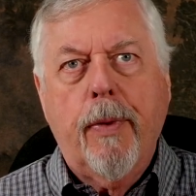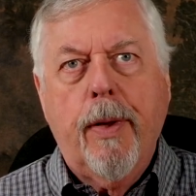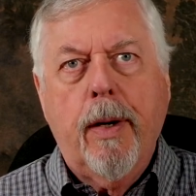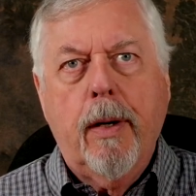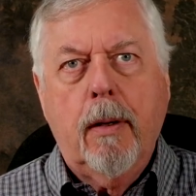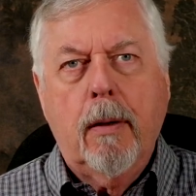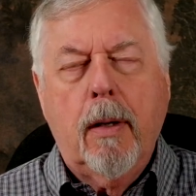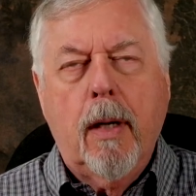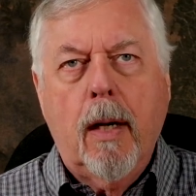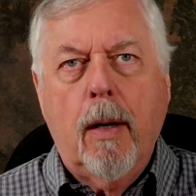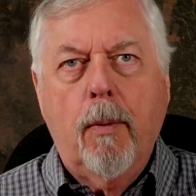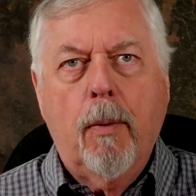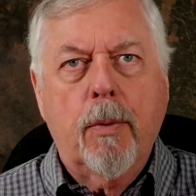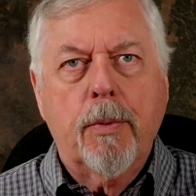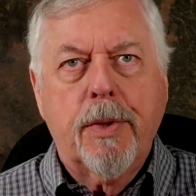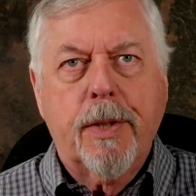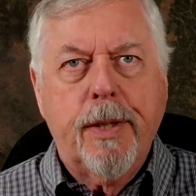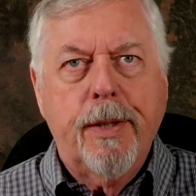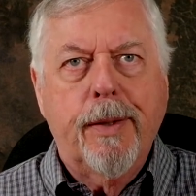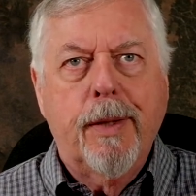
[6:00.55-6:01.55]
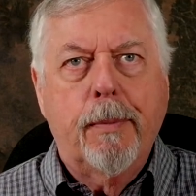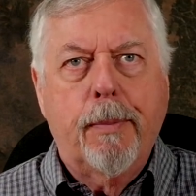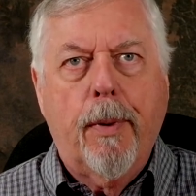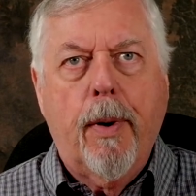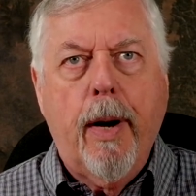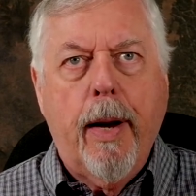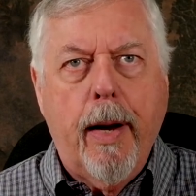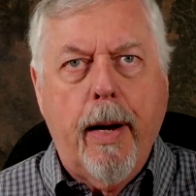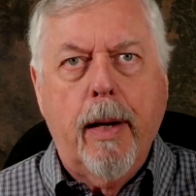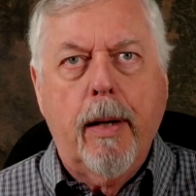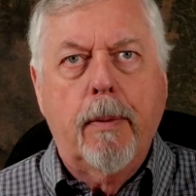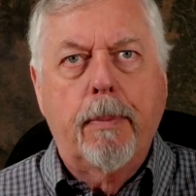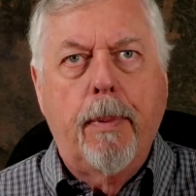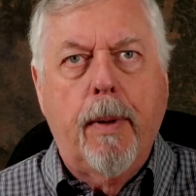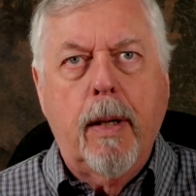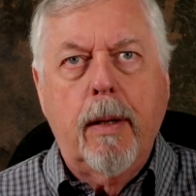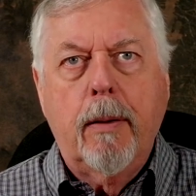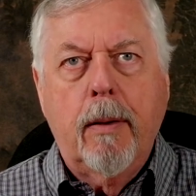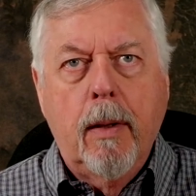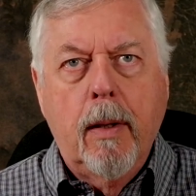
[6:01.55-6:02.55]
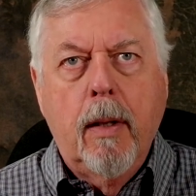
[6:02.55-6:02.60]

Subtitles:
there. I won't say the brand, but